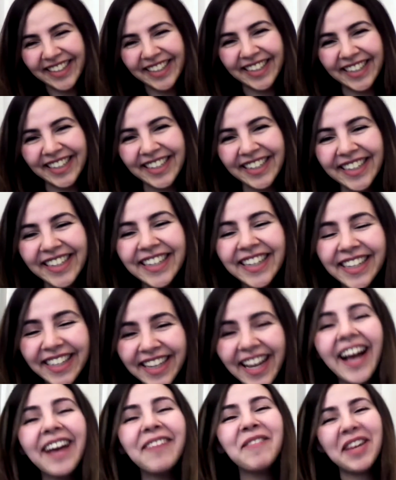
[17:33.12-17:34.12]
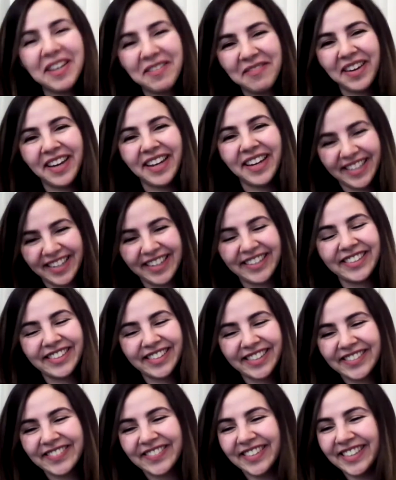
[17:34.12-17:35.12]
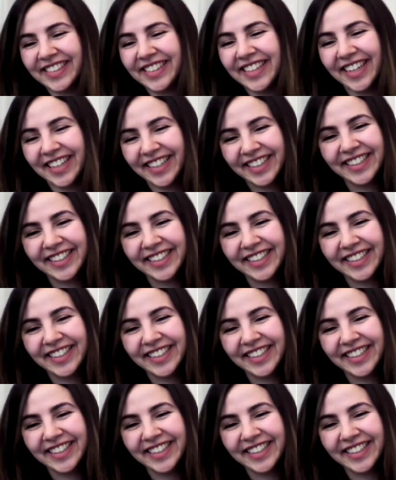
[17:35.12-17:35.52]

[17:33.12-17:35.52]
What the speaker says: Maybe I get used to it, yeah.